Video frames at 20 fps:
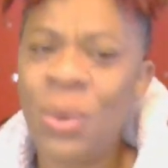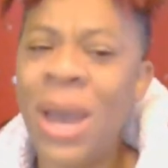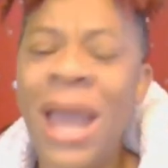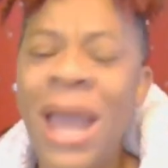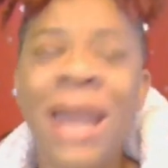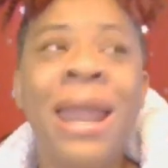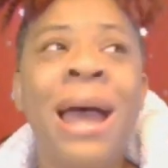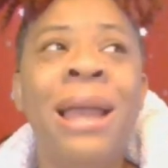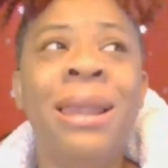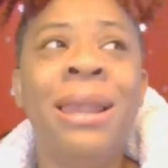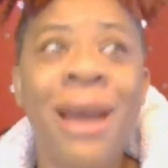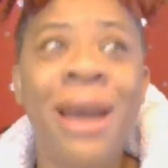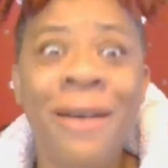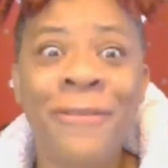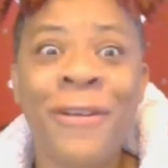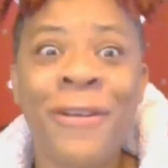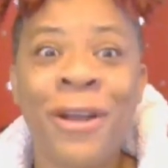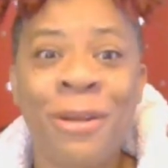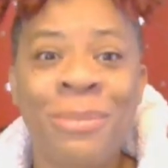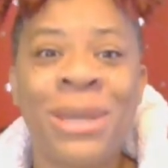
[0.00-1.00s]
And I love
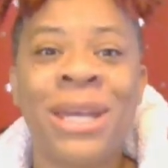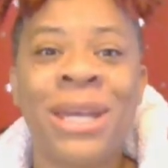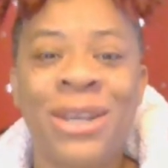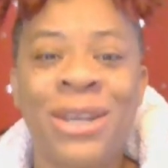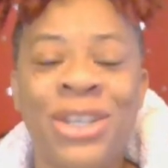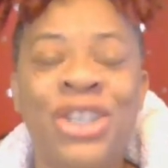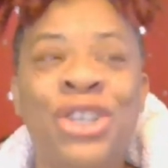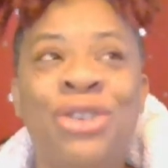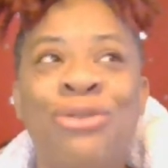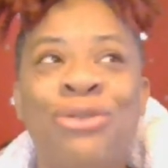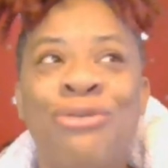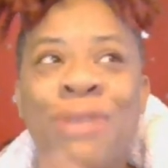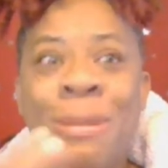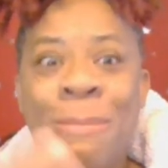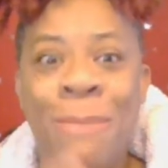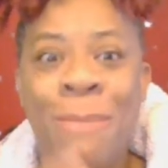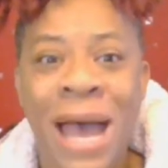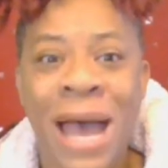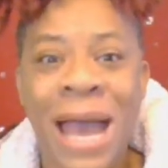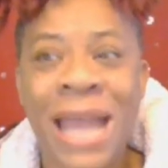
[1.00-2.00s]
her because she
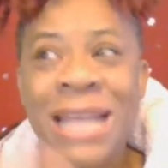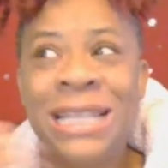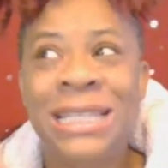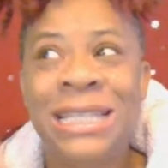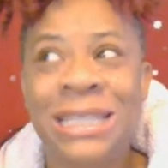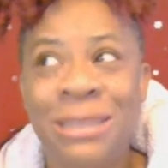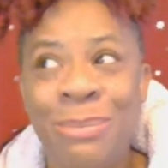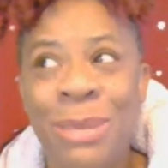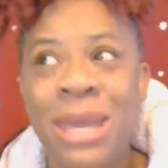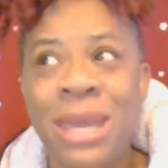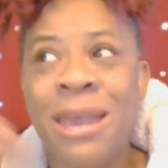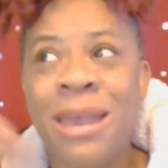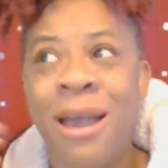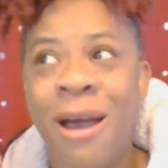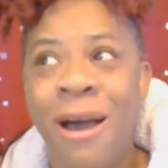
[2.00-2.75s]
reminds me